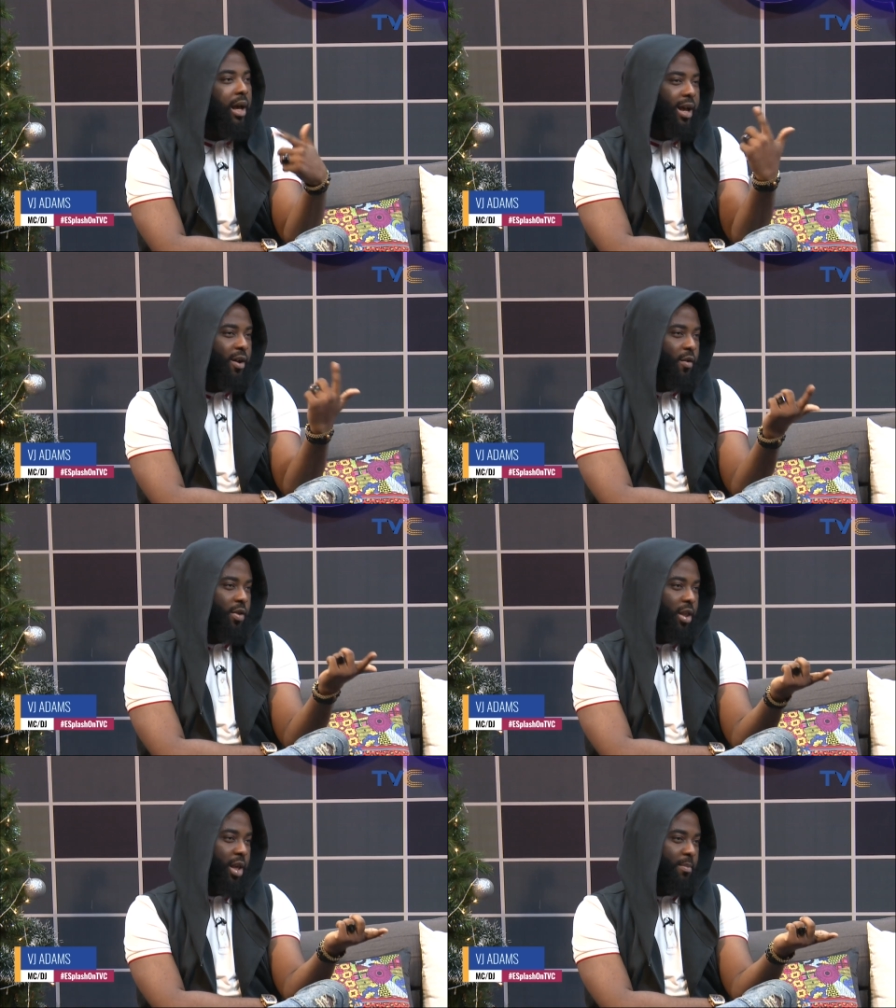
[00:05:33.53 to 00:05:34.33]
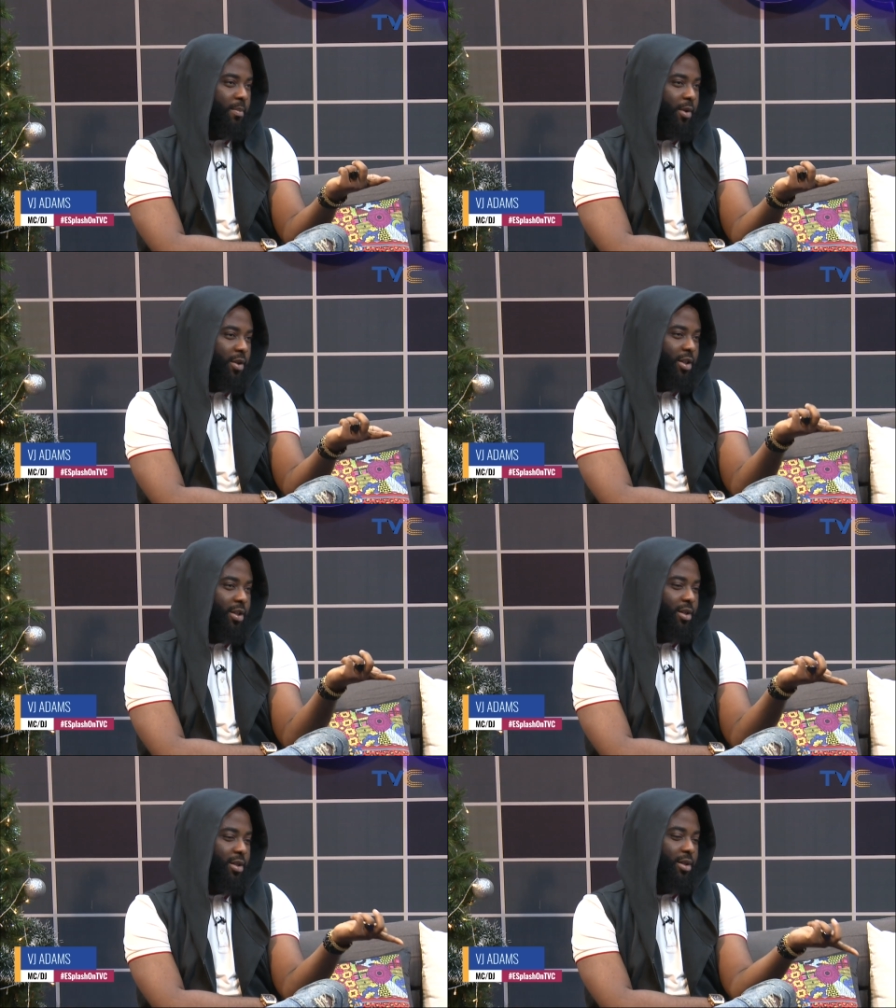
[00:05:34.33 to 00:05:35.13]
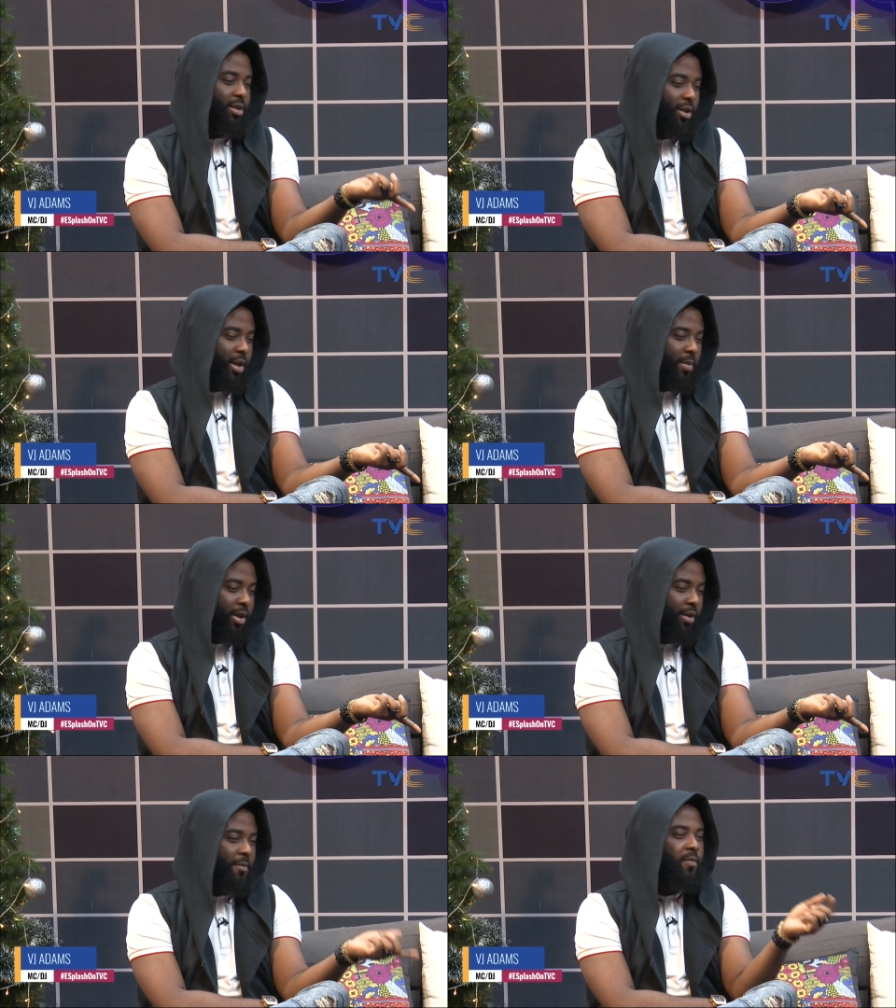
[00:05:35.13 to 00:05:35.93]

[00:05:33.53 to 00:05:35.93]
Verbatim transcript: I can't call the name because it's get me.